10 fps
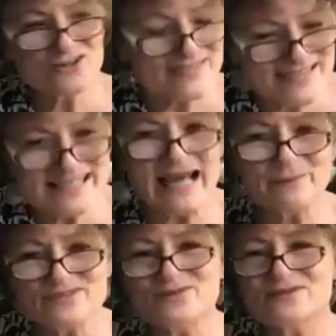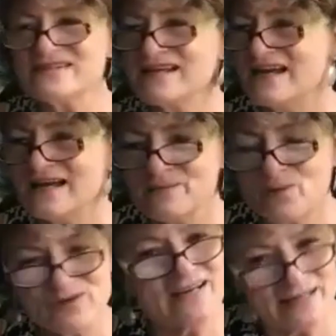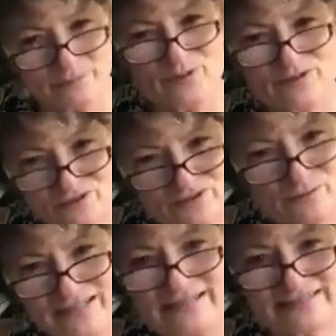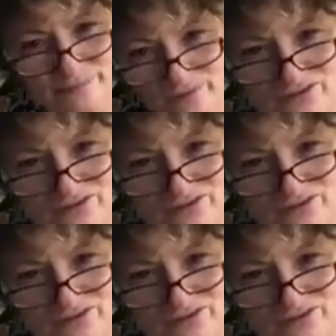good things happen to us, but we got to dip